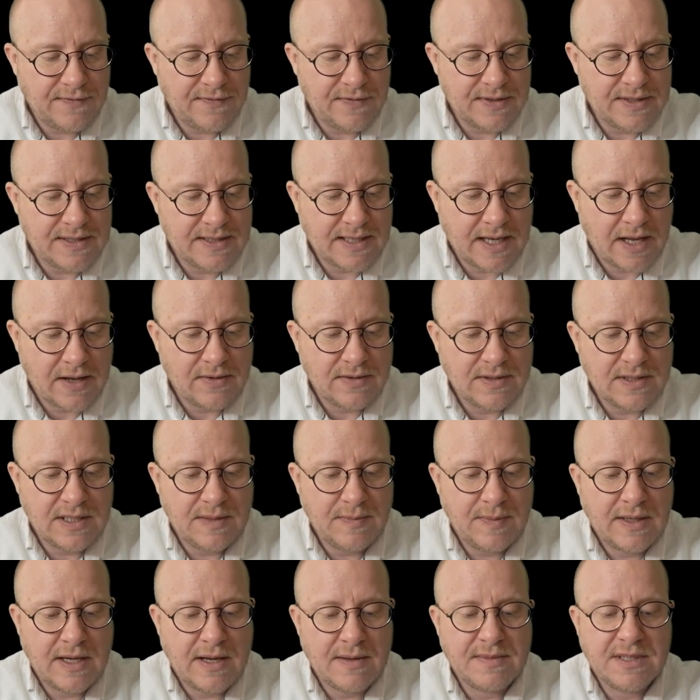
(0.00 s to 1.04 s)
for cells to
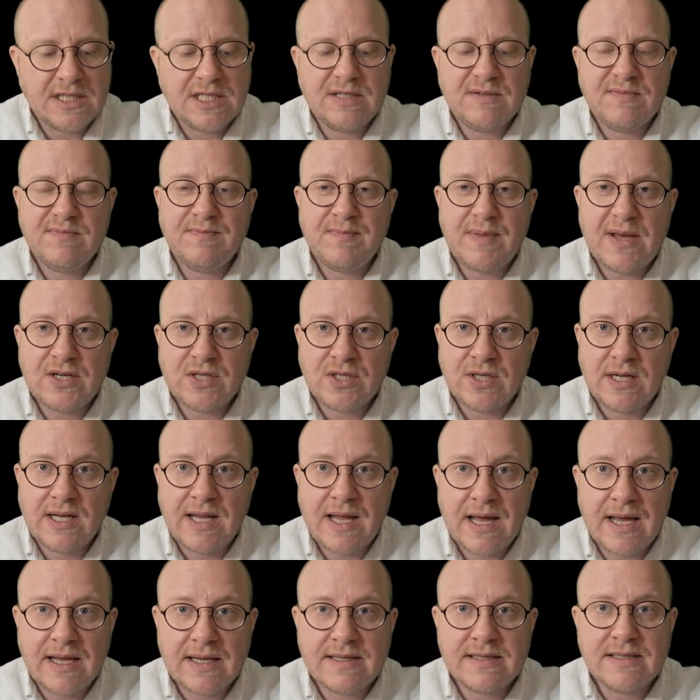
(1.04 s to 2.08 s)
become
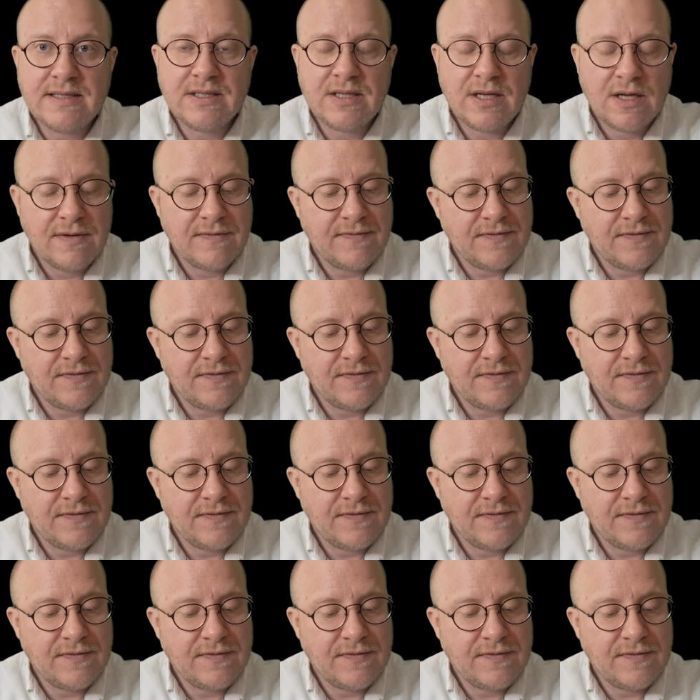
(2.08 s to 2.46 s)
specialized